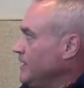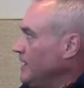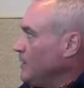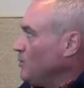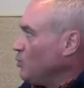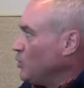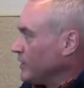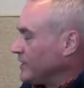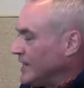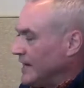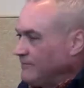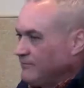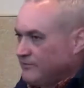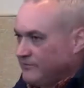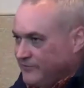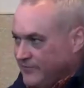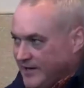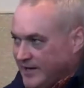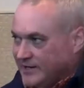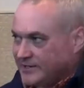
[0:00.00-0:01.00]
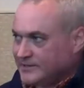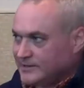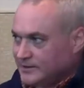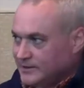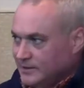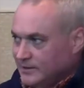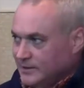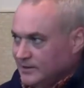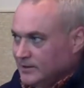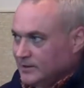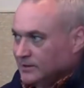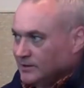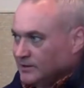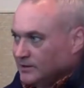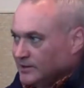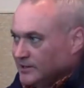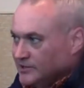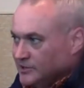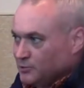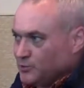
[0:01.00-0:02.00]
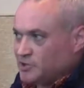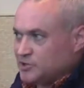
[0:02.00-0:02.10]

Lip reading: and what kind of effect is the